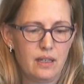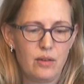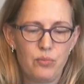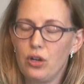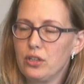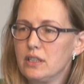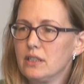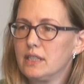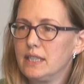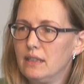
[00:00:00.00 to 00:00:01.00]

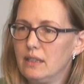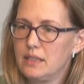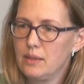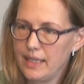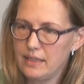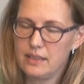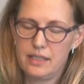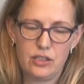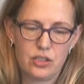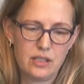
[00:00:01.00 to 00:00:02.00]
Important uh, Tibetan
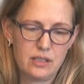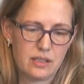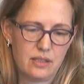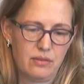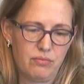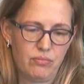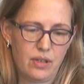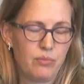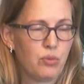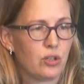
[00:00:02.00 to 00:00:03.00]
teachers
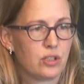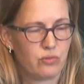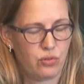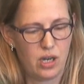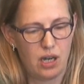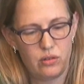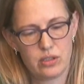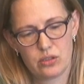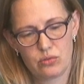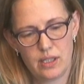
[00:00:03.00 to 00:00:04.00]
important for
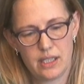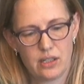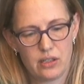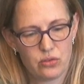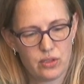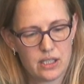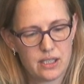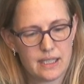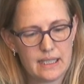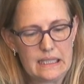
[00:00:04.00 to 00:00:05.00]
our school at Rangjung Yeshe
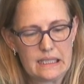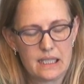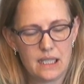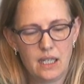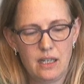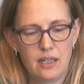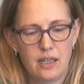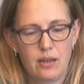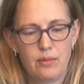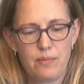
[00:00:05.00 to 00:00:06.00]
at least,
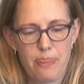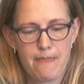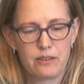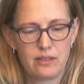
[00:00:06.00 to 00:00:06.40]
um,